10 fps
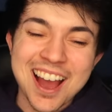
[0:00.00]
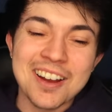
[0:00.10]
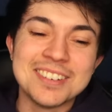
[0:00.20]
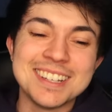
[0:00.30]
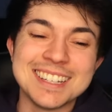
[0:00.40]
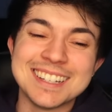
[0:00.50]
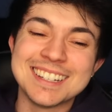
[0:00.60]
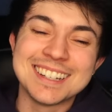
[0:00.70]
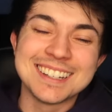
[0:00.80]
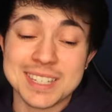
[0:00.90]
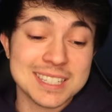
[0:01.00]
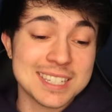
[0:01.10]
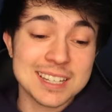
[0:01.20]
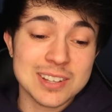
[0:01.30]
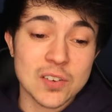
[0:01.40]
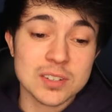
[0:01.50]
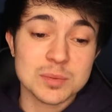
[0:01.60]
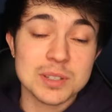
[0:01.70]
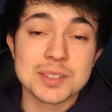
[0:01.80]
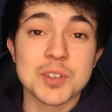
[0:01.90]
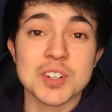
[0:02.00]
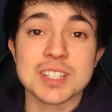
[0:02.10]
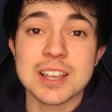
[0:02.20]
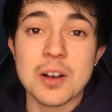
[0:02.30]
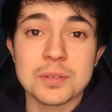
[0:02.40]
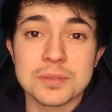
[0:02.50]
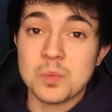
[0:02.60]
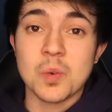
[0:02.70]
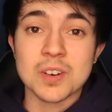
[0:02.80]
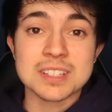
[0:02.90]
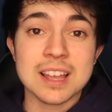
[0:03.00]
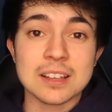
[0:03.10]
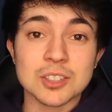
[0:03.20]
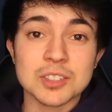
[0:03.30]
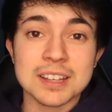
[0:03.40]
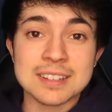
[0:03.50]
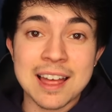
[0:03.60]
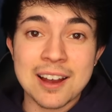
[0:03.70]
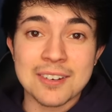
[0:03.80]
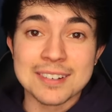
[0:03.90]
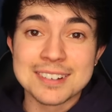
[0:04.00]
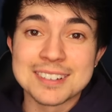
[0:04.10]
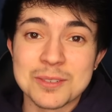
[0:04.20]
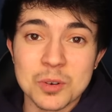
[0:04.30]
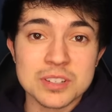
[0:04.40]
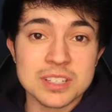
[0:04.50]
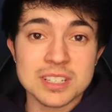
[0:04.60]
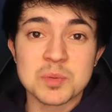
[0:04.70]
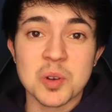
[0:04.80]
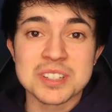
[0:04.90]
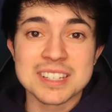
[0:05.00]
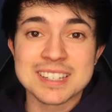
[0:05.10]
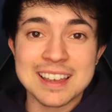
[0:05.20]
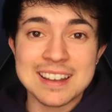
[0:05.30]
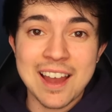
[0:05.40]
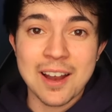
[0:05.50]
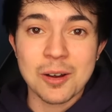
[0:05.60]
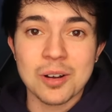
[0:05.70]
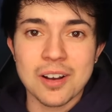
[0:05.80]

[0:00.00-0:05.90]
I mean, the TikTok speaks for itself. What does that look like now? What is he supposed to say now?